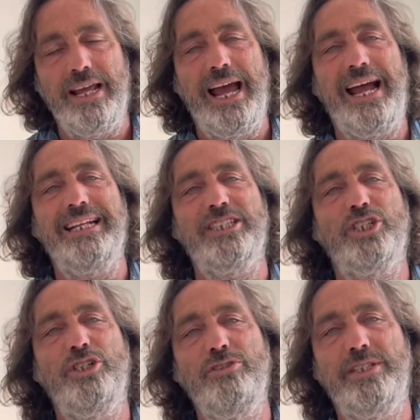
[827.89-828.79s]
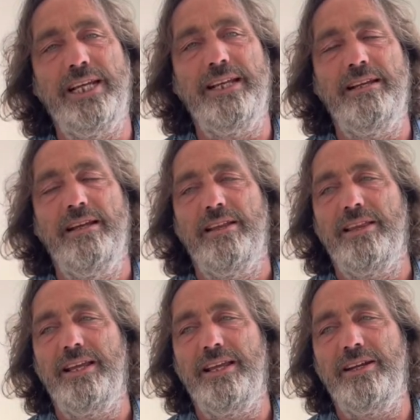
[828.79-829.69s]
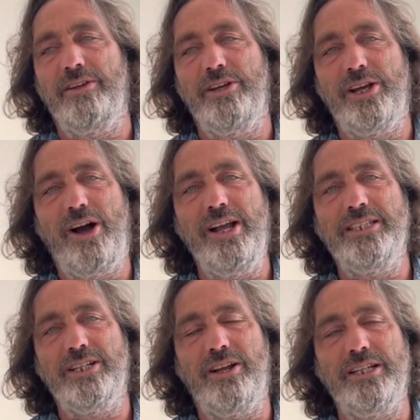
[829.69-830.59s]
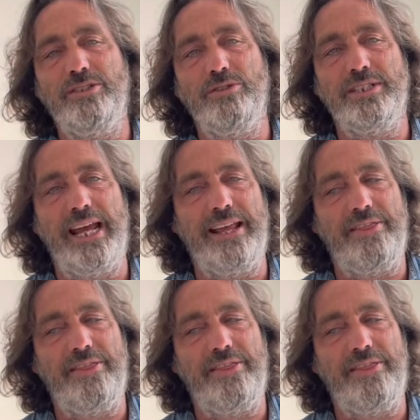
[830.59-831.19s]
and it's choosing that, you know, your guides are like sort of saying,